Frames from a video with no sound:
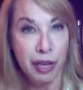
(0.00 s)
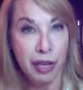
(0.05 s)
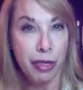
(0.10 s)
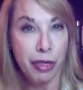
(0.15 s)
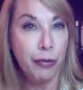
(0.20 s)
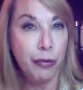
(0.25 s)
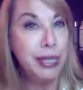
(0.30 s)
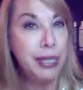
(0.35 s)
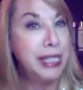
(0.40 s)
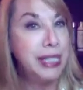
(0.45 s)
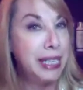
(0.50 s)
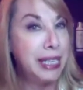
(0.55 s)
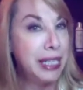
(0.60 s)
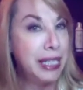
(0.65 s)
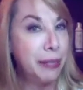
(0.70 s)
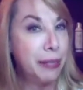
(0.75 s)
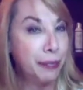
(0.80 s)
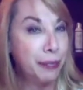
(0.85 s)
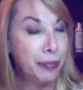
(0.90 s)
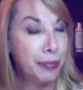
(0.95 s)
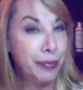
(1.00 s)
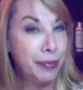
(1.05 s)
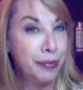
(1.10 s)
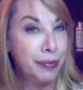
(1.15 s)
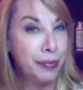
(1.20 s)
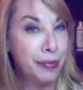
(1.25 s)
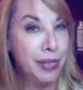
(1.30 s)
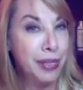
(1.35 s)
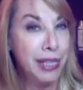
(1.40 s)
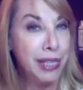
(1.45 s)
3D
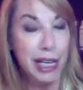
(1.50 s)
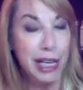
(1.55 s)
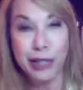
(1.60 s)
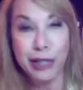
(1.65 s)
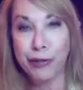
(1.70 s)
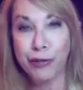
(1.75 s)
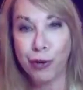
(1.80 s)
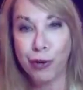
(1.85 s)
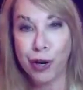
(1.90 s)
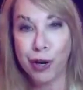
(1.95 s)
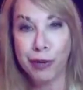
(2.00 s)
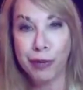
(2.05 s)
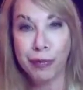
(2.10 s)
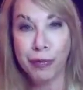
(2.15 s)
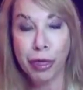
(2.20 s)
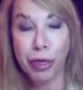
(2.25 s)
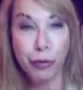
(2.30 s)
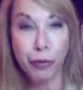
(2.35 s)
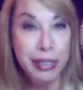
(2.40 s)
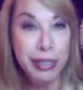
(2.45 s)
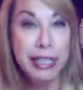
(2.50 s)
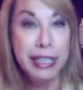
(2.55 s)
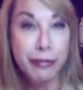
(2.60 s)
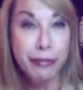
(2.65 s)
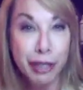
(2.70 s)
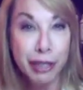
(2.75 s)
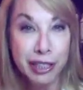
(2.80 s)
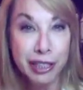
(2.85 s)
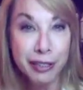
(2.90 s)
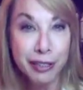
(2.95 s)
stands for 3
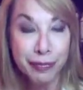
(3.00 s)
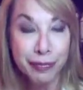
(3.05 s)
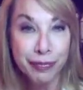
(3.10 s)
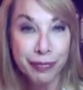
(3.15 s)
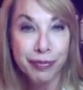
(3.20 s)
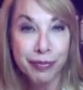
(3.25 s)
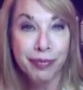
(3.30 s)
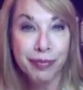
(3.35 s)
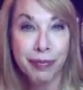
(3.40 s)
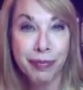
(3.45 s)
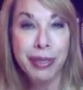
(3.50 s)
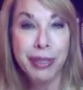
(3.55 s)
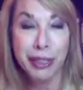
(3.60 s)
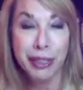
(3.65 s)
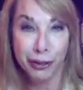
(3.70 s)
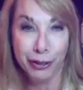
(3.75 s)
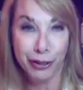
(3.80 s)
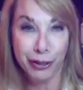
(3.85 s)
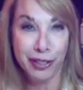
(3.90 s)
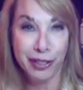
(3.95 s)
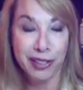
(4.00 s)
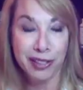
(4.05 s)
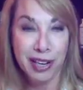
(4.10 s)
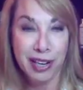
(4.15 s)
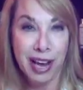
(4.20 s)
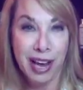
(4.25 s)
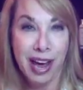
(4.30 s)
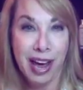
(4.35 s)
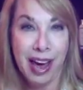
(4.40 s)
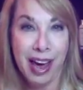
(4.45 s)
different peels.
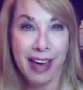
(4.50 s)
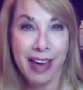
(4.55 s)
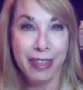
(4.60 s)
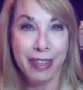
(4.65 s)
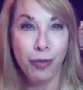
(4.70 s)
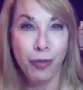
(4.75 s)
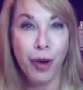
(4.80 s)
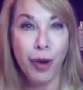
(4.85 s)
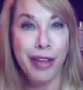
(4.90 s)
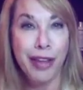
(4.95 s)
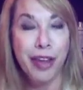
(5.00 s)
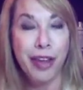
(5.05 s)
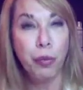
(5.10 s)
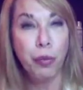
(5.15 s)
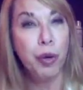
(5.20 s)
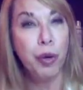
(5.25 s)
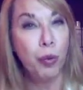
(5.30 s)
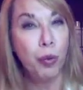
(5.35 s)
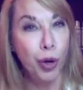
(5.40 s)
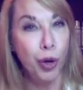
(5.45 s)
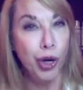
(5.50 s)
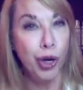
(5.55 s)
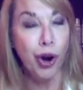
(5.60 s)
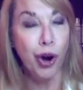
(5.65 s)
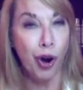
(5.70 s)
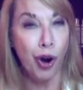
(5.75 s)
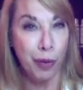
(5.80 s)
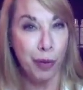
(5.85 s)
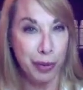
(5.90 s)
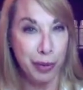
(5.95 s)
And the way that we work
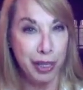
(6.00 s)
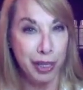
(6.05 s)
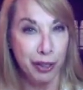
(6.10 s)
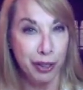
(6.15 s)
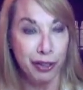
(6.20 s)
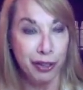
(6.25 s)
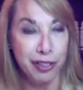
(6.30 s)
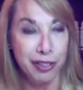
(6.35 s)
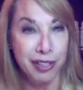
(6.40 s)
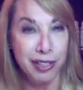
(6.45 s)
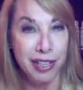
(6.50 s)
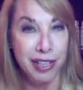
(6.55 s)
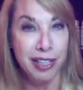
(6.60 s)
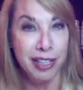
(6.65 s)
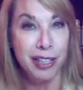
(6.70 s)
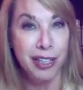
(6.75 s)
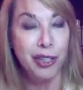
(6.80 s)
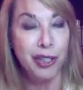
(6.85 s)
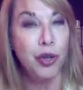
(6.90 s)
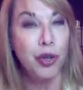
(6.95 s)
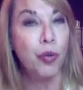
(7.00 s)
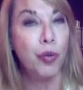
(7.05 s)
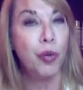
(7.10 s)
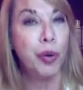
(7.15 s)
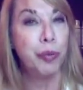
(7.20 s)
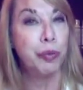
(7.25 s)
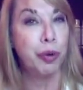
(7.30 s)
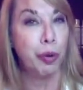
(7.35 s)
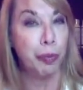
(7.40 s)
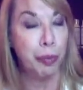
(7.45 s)
our peels is we
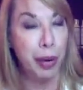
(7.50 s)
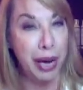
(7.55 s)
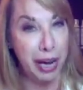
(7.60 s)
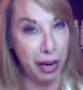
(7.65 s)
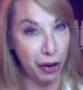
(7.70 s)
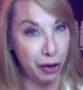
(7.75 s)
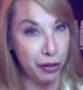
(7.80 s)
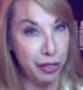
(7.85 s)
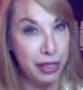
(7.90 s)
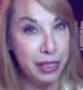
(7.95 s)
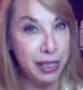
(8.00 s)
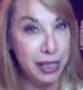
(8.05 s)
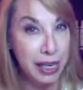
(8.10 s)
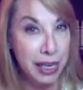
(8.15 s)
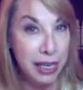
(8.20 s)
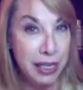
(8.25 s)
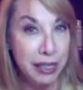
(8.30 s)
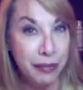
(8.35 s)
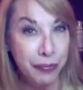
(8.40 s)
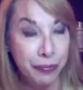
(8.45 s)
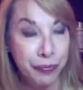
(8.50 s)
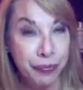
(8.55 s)
prepare the skin.